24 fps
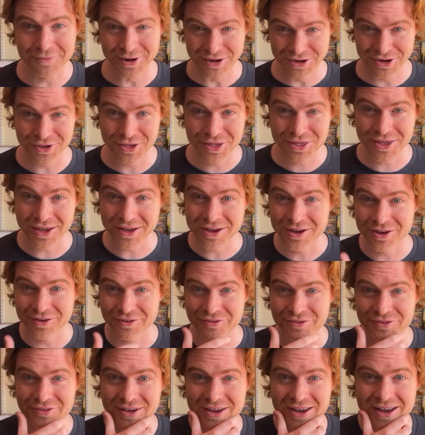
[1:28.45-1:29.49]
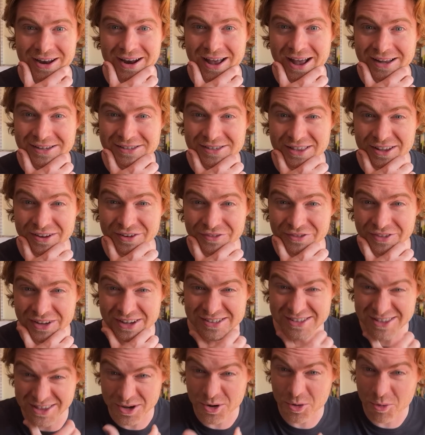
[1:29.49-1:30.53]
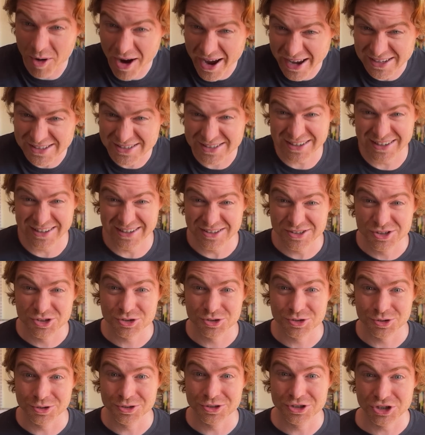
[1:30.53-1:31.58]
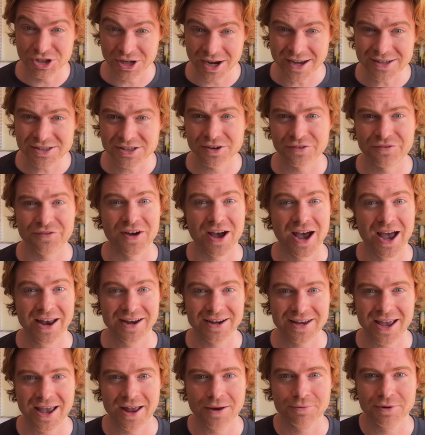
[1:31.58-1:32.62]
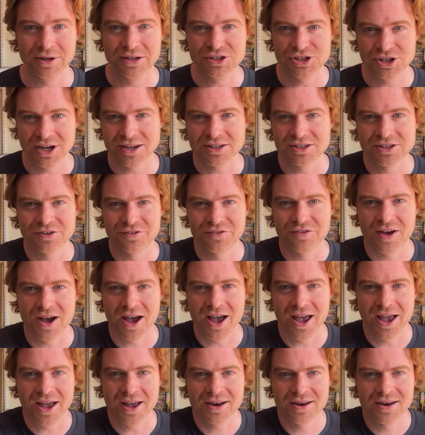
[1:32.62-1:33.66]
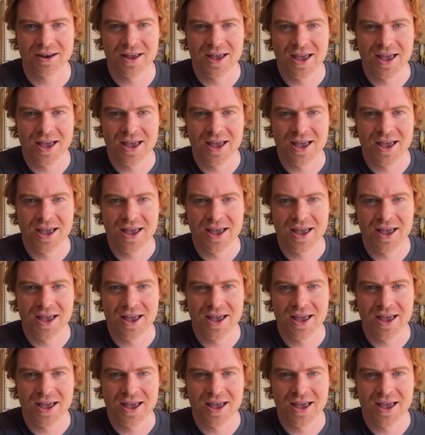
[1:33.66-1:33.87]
When you think of an answer that fits, the quest is to justify it. Can we justify it?